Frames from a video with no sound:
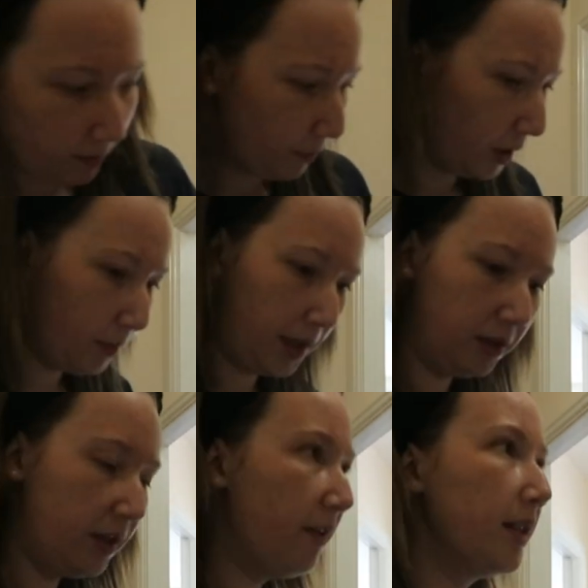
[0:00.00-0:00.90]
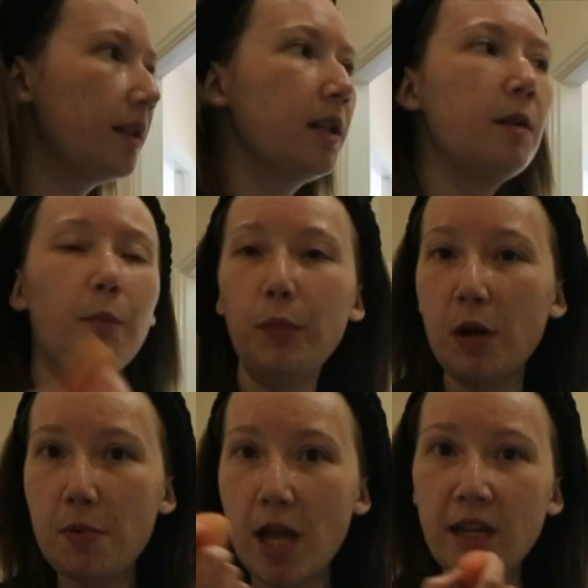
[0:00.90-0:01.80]
my beauty blender? There it is.
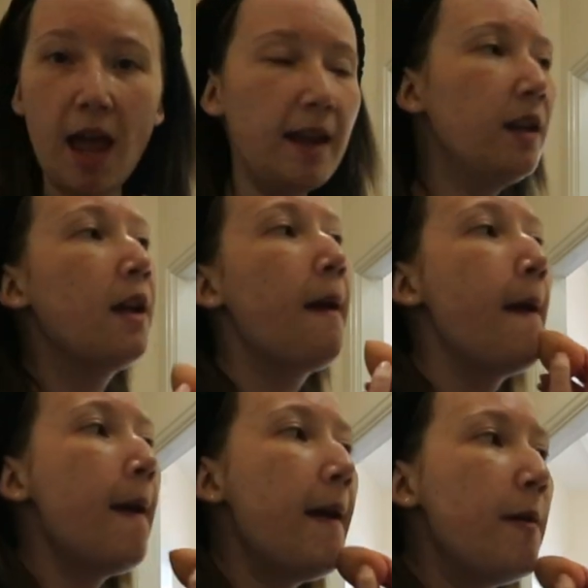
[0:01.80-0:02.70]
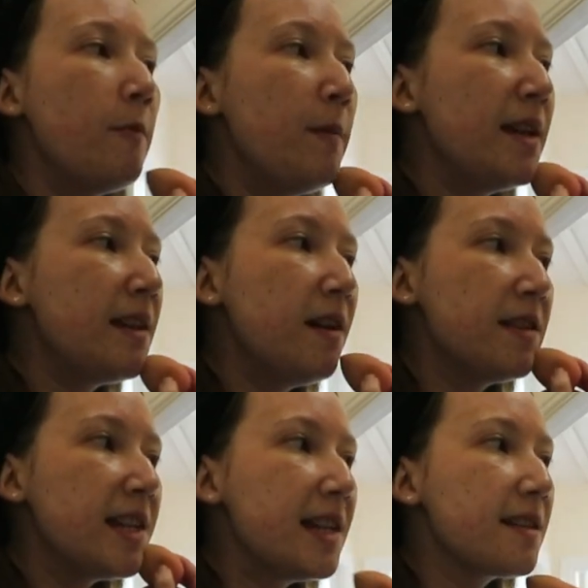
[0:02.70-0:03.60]
Beauty blend that in. We missed out
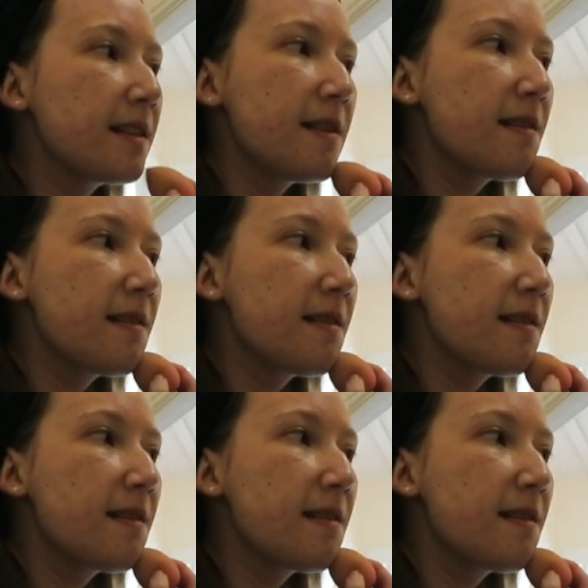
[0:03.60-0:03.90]
on tickets,